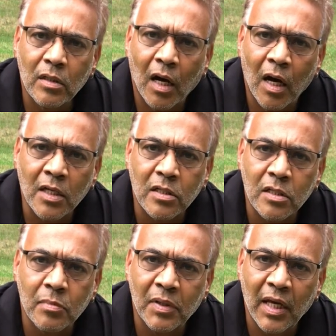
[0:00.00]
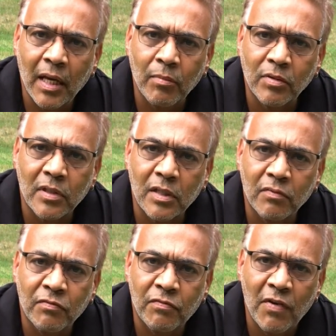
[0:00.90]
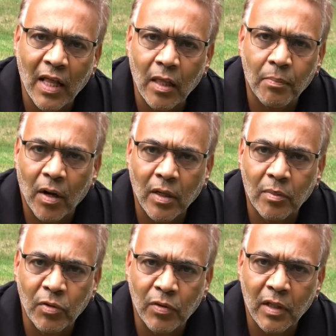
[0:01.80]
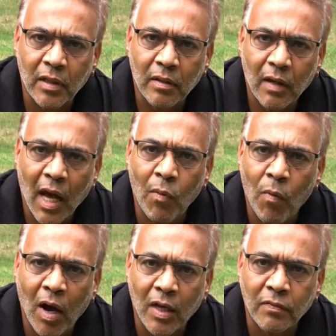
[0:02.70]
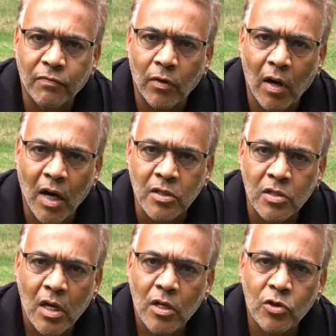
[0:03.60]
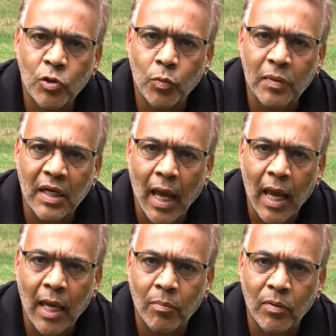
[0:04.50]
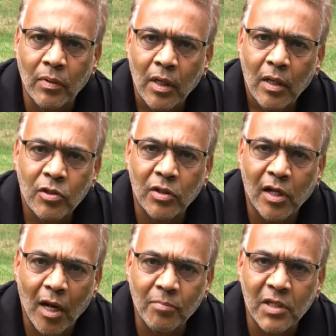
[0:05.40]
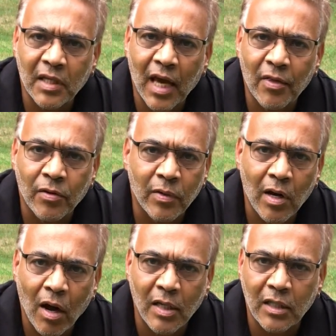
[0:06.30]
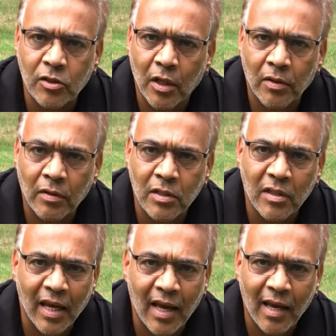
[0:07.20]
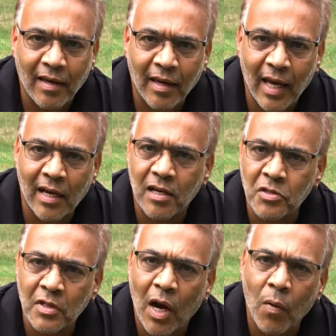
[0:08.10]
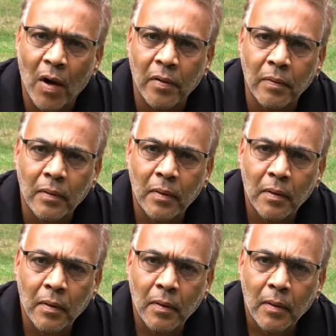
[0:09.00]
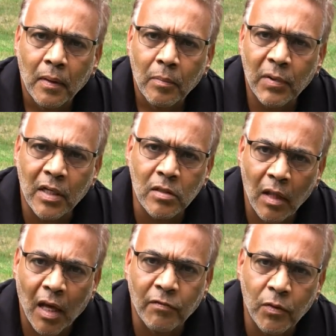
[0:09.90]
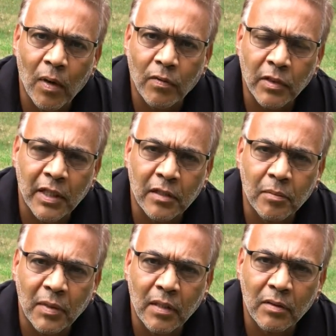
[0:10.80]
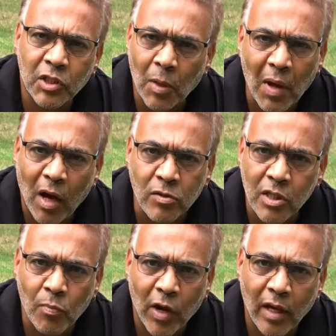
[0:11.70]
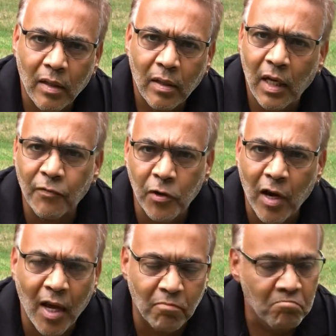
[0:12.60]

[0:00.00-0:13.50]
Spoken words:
us to be able to develop our community. I want for us to be able to come together and hug each other and say, hey cousin, how are you? Because a lot of you are related to me, somehow, some way. And if you're not,